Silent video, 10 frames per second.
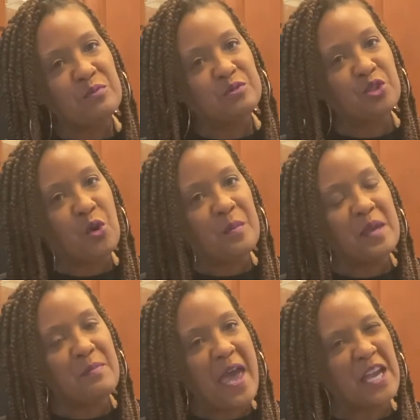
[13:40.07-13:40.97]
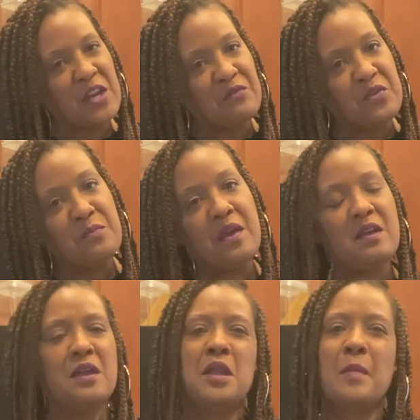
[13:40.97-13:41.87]
join me back
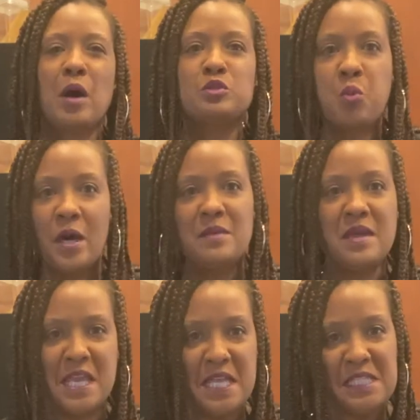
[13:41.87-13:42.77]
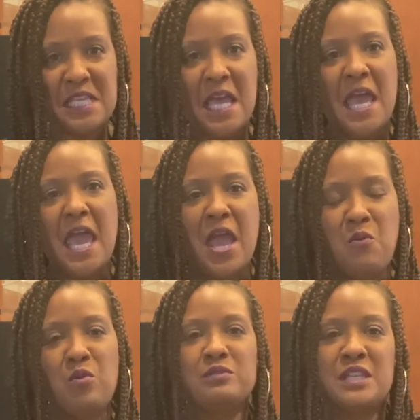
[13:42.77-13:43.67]
in about 20 minutes
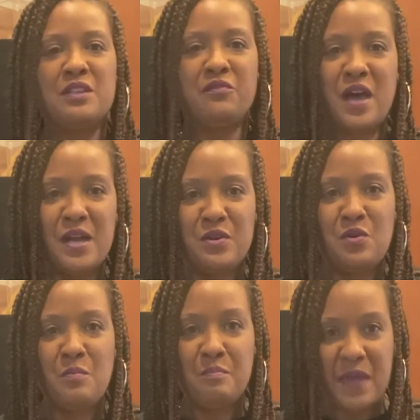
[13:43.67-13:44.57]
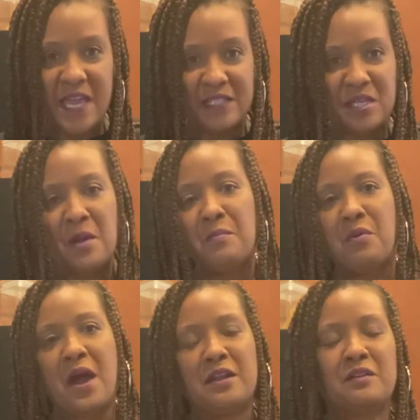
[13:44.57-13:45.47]
and we'll see the final baked
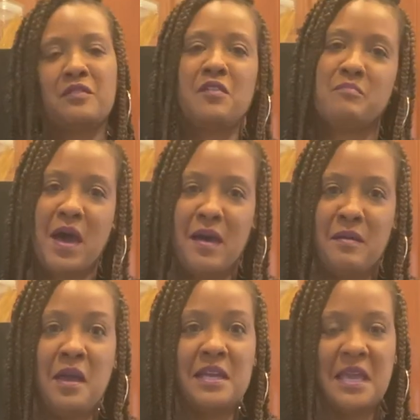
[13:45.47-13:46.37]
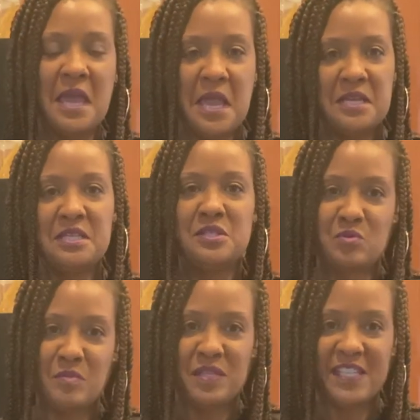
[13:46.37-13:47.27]
product of my candied
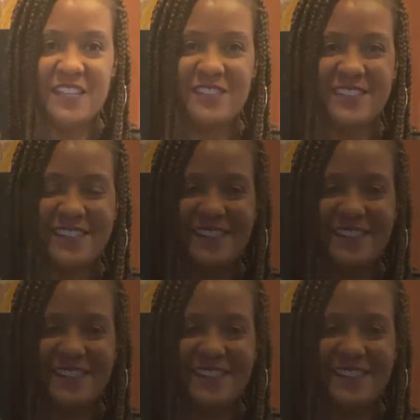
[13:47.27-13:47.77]
sweet potatoes.